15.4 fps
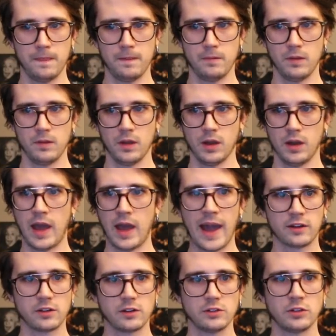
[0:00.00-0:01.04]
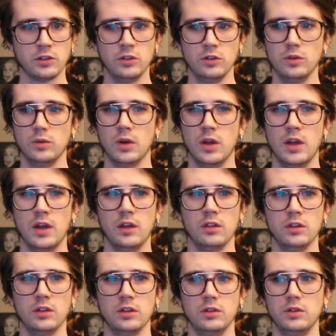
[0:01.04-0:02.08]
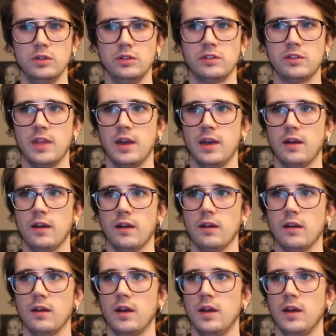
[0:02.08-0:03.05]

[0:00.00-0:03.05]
actors who lose their